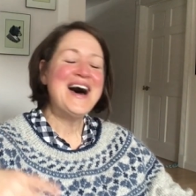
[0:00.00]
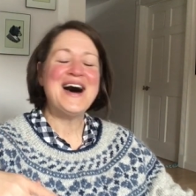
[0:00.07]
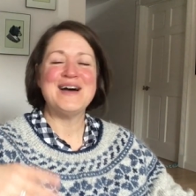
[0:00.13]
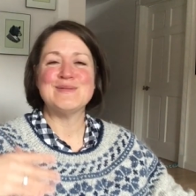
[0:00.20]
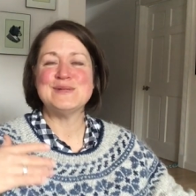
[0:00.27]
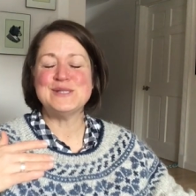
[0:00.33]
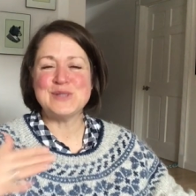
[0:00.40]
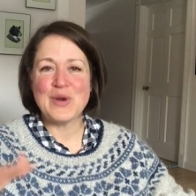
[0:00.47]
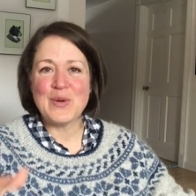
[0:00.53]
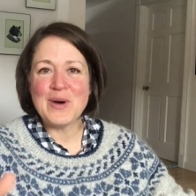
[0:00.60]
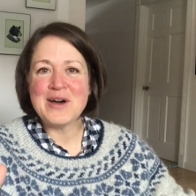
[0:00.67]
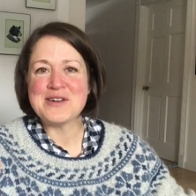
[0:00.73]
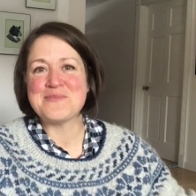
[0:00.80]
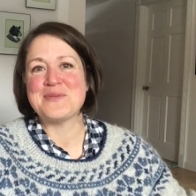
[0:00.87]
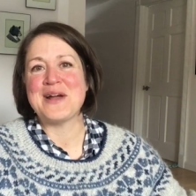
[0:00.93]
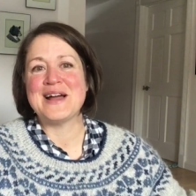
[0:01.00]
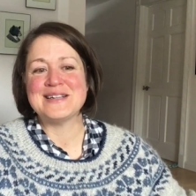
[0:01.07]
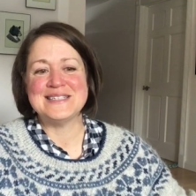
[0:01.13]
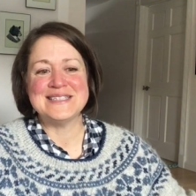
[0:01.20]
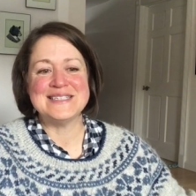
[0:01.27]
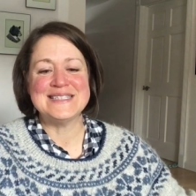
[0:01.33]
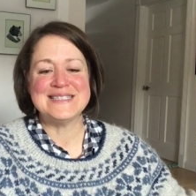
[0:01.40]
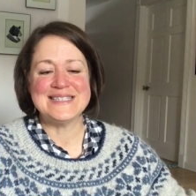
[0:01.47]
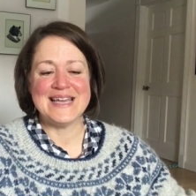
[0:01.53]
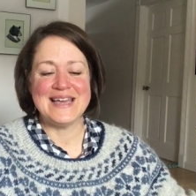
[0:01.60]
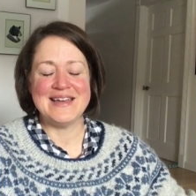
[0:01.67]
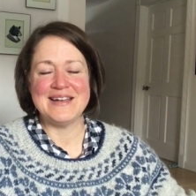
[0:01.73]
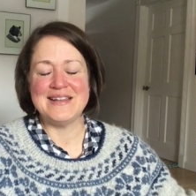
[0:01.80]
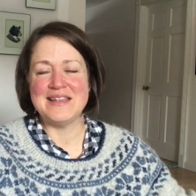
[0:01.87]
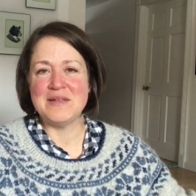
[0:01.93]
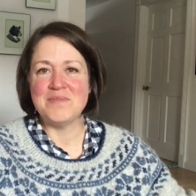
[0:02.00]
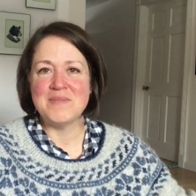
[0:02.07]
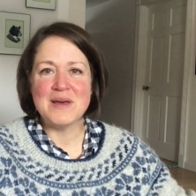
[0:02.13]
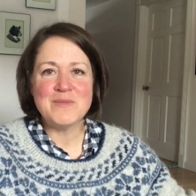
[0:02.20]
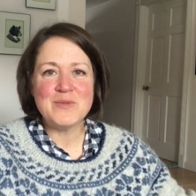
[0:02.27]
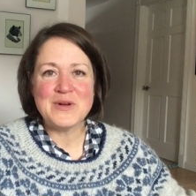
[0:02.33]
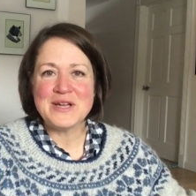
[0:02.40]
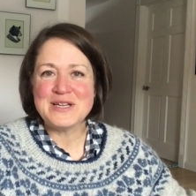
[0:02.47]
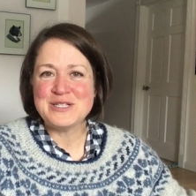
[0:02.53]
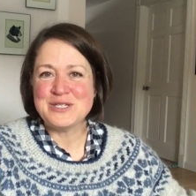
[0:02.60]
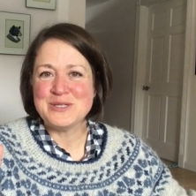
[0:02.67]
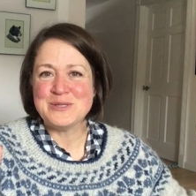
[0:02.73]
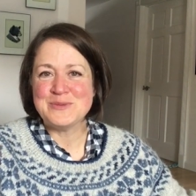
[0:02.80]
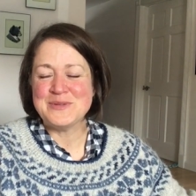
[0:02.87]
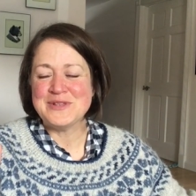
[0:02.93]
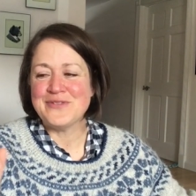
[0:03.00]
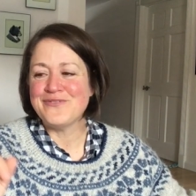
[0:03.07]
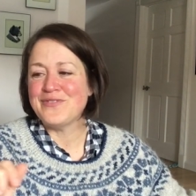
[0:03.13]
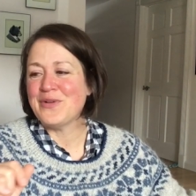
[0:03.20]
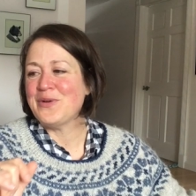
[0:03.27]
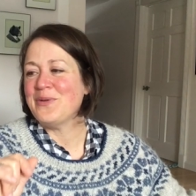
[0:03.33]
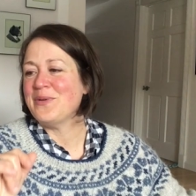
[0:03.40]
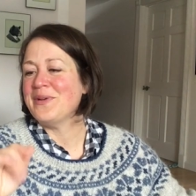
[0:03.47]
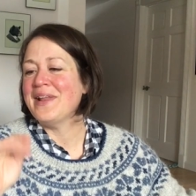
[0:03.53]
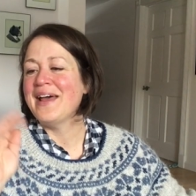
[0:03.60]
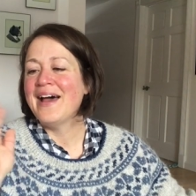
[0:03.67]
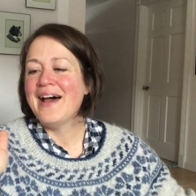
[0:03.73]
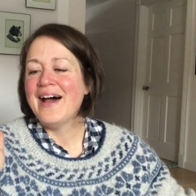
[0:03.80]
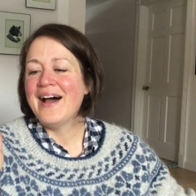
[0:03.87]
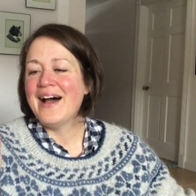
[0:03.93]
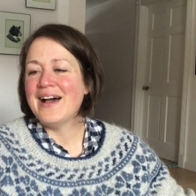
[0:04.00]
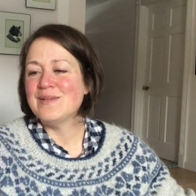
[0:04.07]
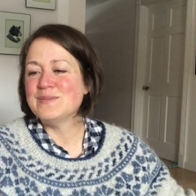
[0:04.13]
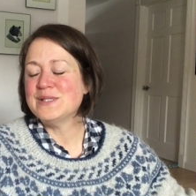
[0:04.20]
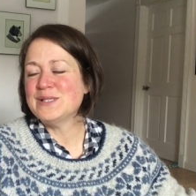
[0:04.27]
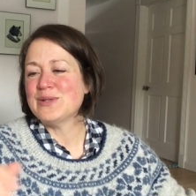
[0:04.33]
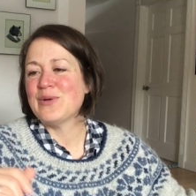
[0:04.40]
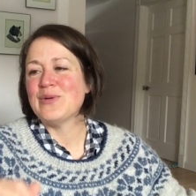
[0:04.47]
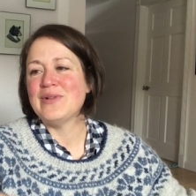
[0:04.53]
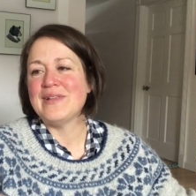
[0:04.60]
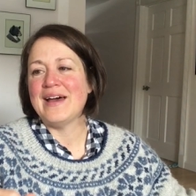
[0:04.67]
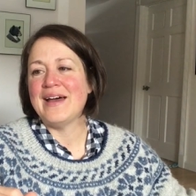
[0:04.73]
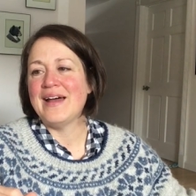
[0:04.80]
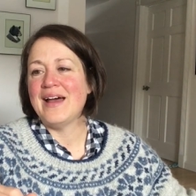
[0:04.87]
I'm so out of practice, and then memory issues with the phone. I'm so glad.